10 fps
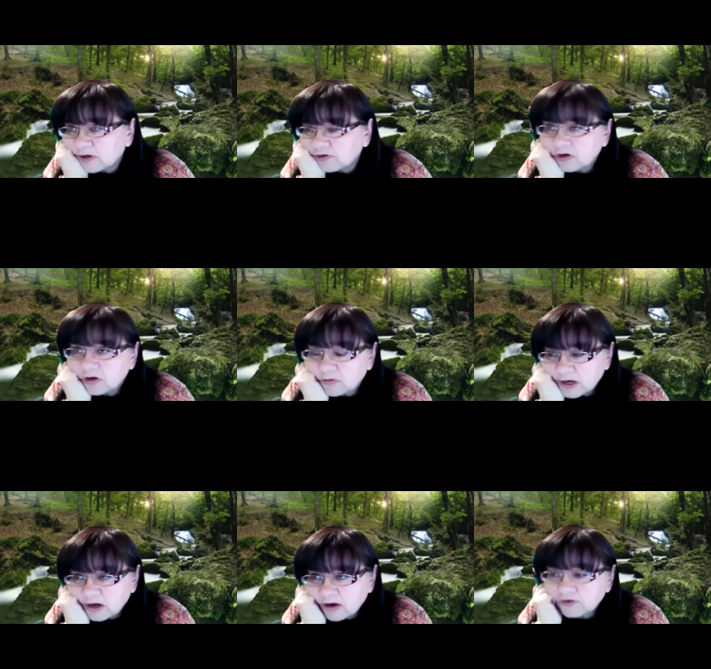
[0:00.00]
question, a
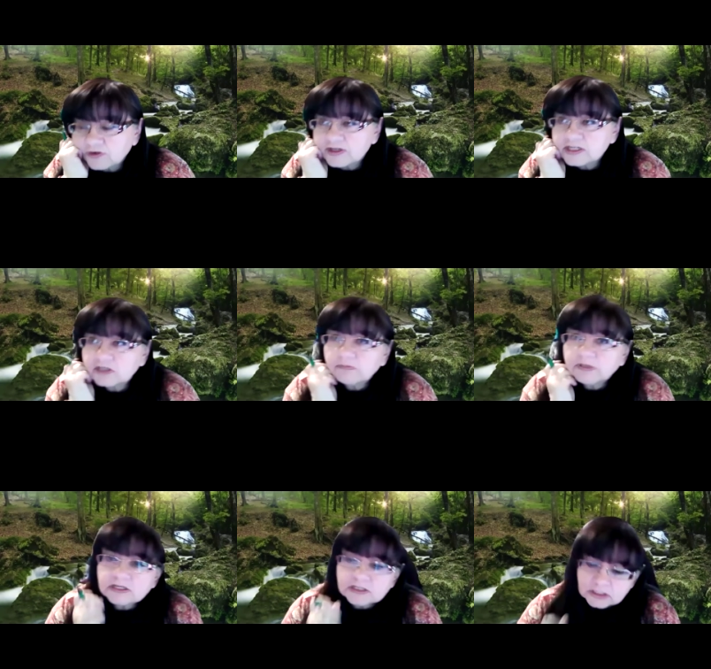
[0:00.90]
great conversation,
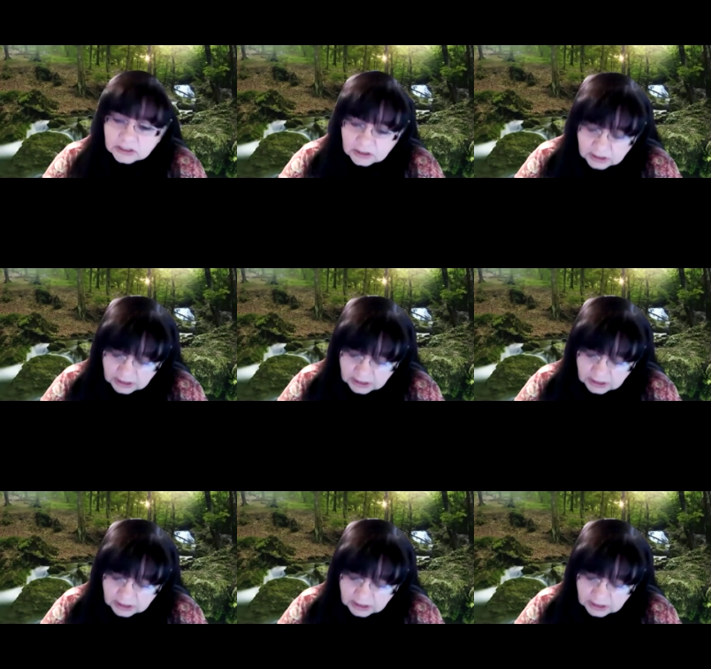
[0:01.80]
because